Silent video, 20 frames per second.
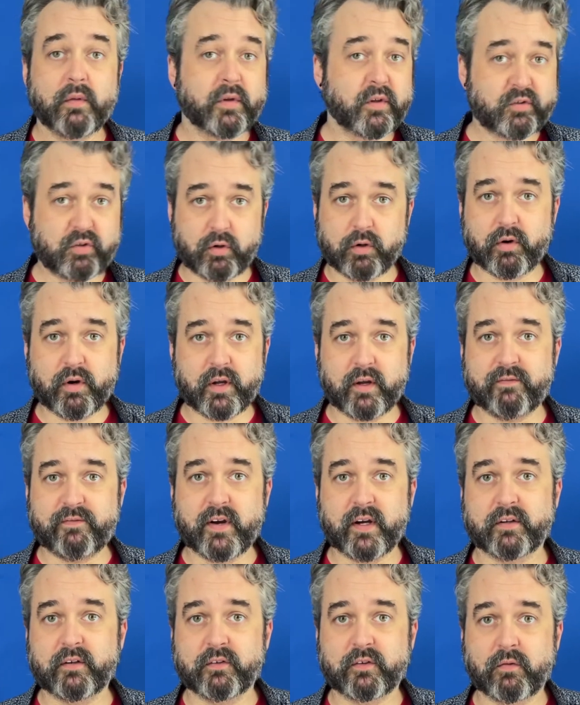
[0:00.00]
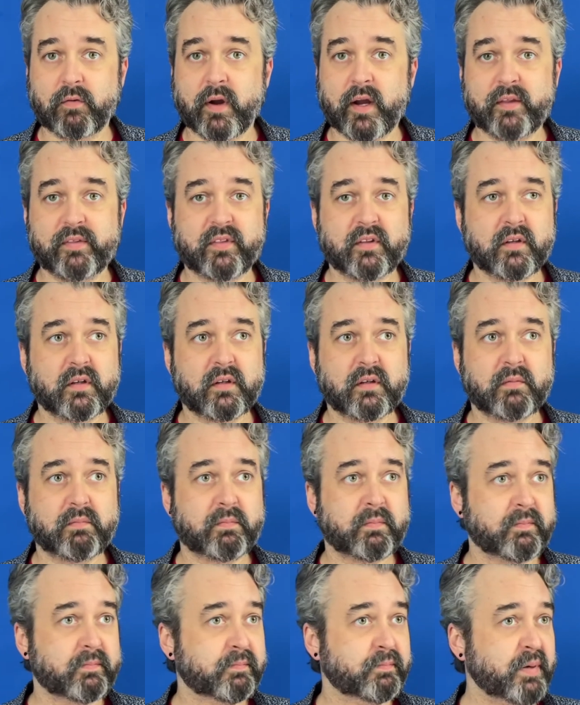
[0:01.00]
tutoring effect is great.
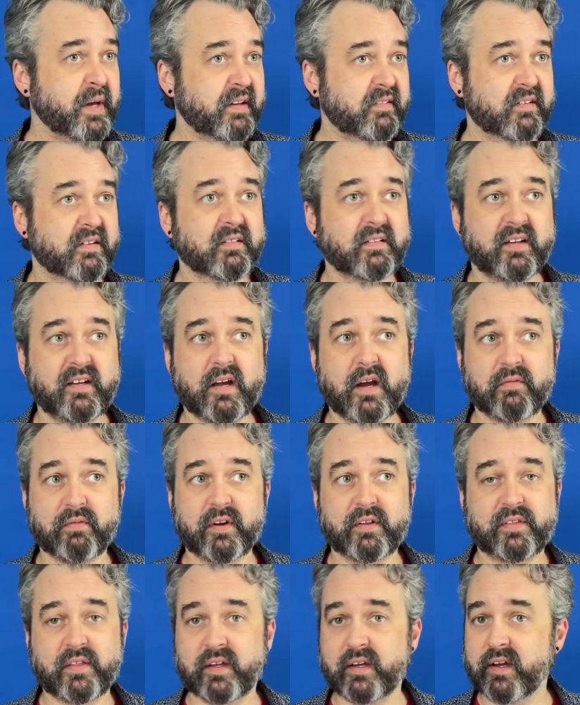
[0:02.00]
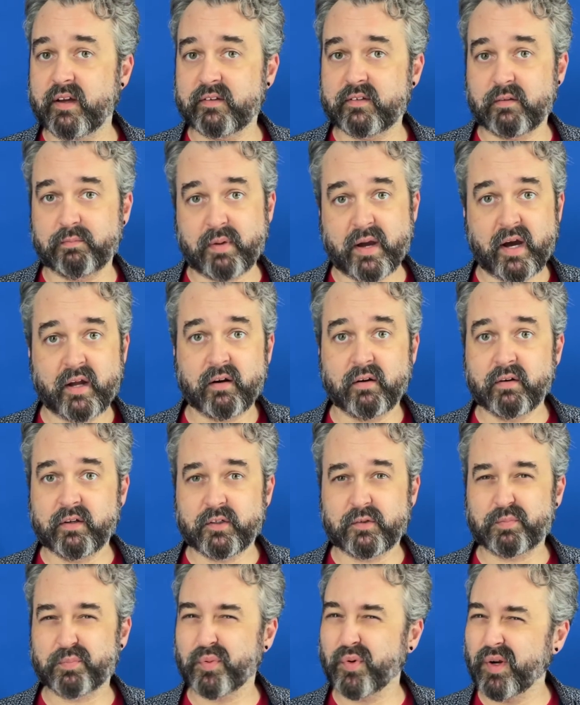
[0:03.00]
Basically everything else about her
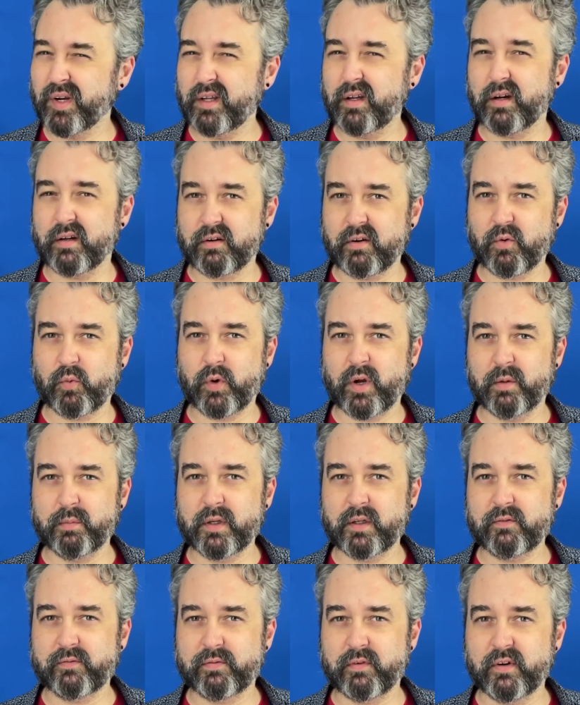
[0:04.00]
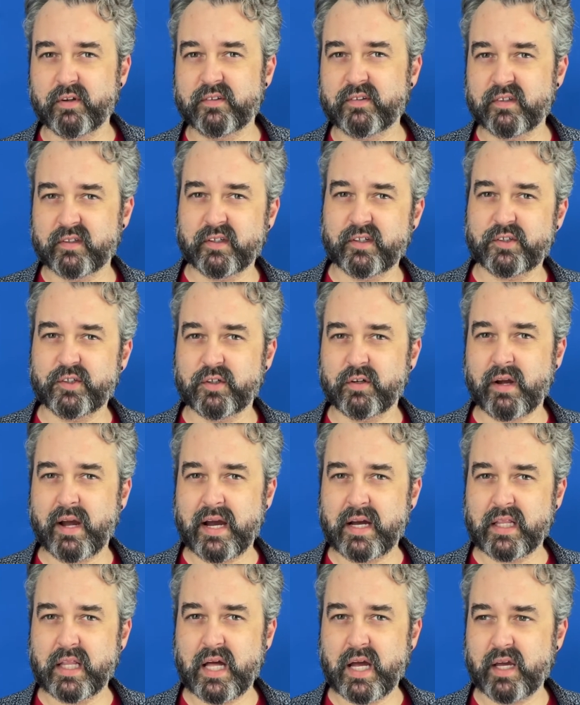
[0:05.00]
is pretty underwhelming for a signature
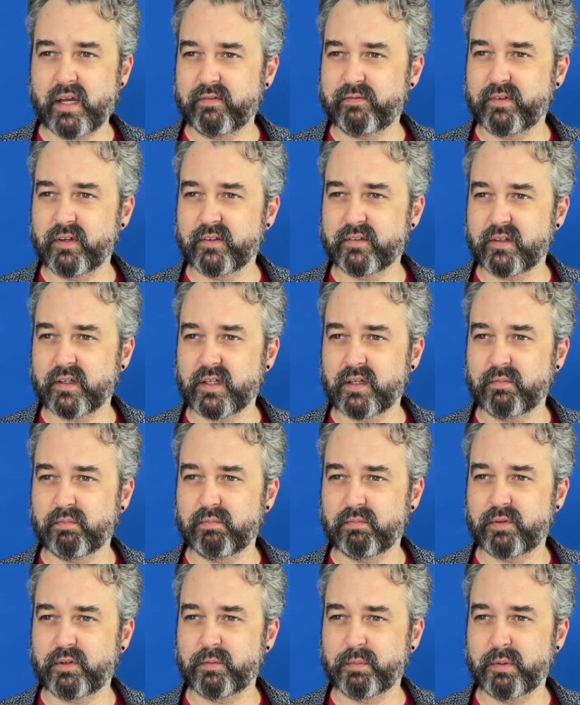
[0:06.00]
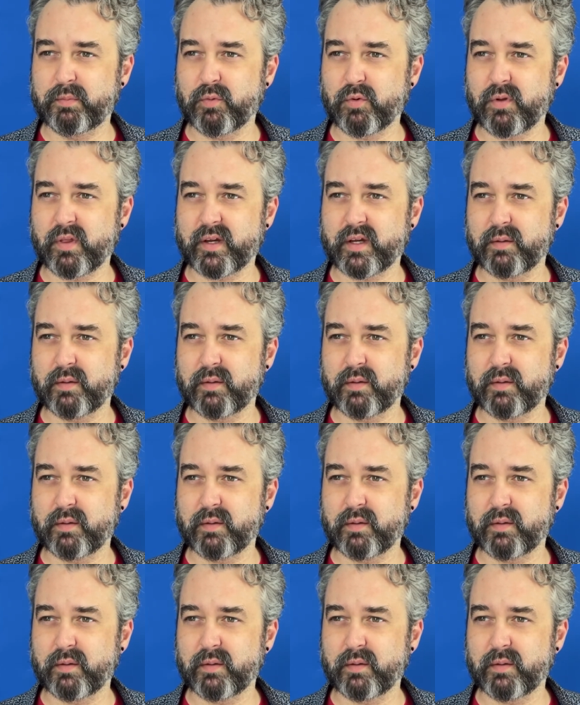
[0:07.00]
ally. It feels like it should be more like a